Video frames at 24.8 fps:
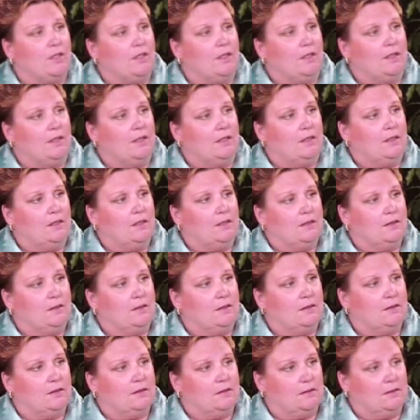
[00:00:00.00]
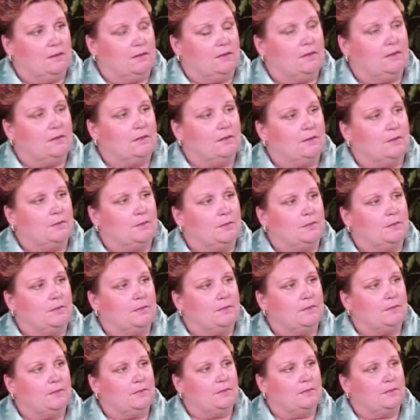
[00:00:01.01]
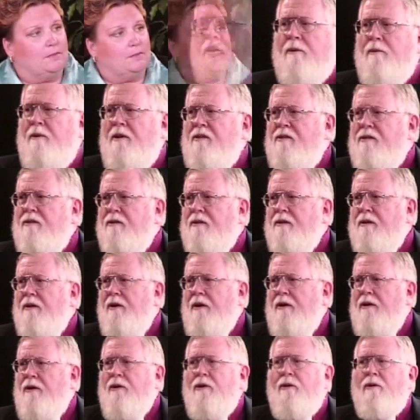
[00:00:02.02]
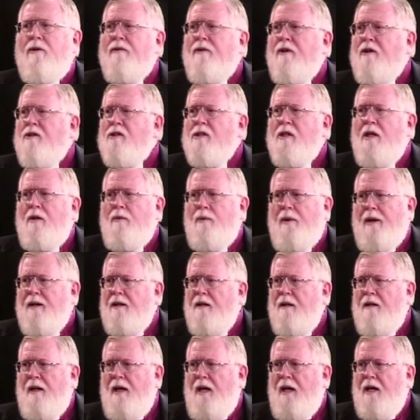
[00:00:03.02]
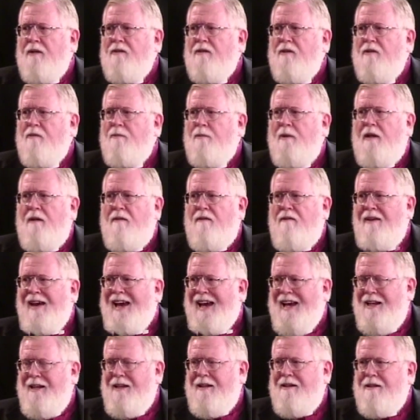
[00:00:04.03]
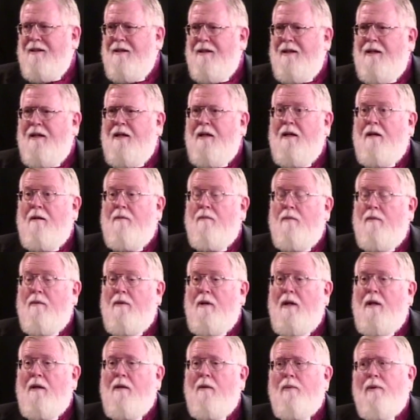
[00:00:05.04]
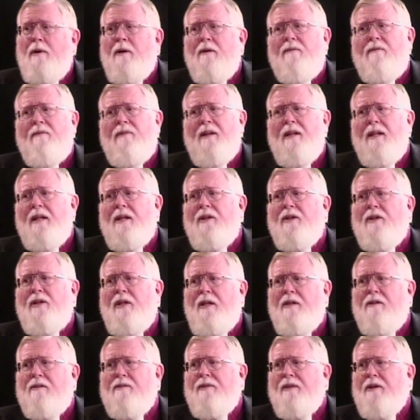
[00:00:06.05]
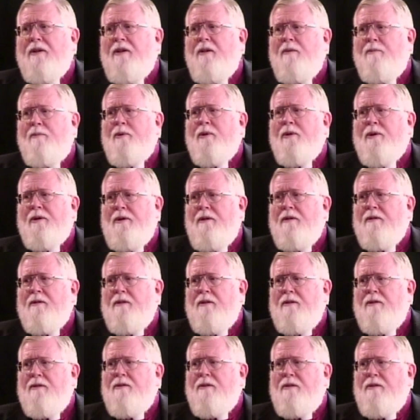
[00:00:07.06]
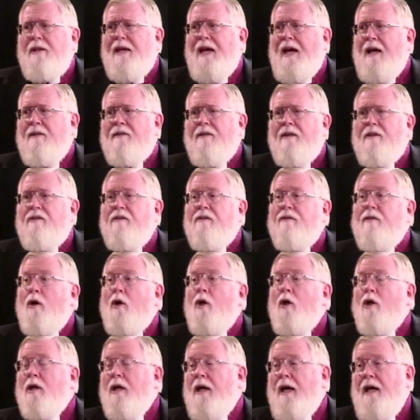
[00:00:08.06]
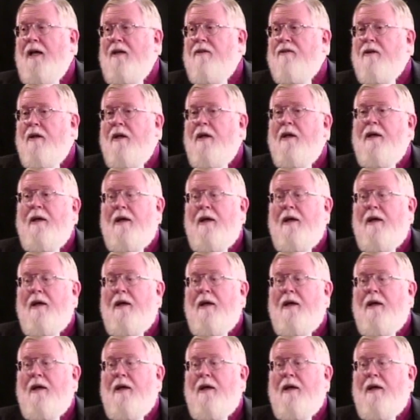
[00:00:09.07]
They are. Our sacraments are universally recognized as being valid. And the word validity is very important to Catholics of all kinds.